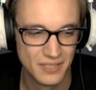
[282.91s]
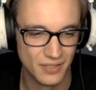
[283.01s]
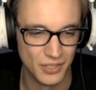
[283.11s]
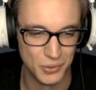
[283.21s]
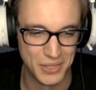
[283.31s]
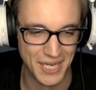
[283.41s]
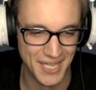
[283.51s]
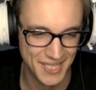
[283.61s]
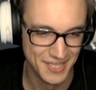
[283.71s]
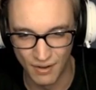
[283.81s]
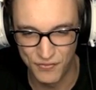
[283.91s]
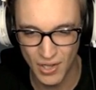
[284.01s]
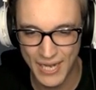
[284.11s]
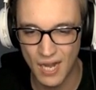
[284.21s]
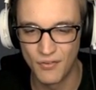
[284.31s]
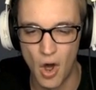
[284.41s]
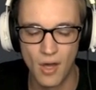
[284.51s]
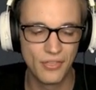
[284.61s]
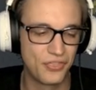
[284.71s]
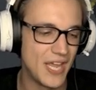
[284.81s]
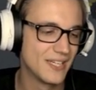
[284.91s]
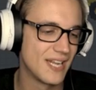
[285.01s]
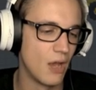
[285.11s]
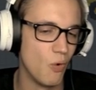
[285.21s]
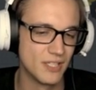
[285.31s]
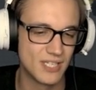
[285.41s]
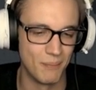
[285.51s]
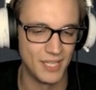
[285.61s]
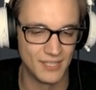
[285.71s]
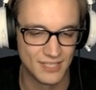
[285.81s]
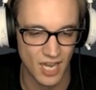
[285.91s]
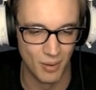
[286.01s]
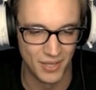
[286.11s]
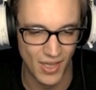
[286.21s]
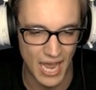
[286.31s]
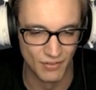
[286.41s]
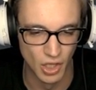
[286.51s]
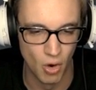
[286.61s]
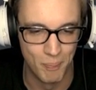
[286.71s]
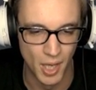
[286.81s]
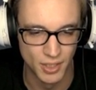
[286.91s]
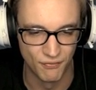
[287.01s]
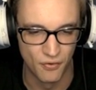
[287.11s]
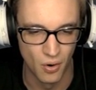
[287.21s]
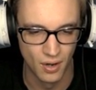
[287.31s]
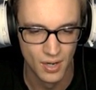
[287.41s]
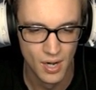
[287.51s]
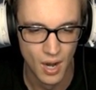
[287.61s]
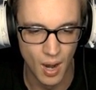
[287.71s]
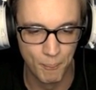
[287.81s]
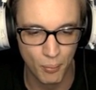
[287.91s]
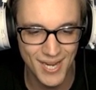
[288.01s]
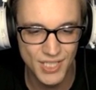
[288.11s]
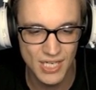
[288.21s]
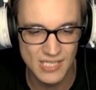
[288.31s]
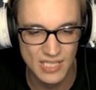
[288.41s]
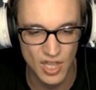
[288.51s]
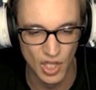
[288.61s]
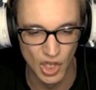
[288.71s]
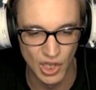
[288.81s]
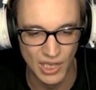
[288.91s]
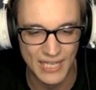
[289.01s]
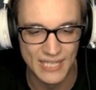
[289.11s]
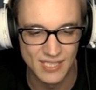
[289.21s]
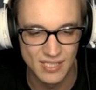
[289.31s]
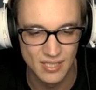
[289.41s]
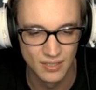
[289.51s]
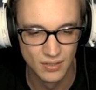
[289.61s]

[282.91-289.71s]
Are you kidding? I feel like out of all the things that I want somebody to tell me they have a low budget for, a bridge is the least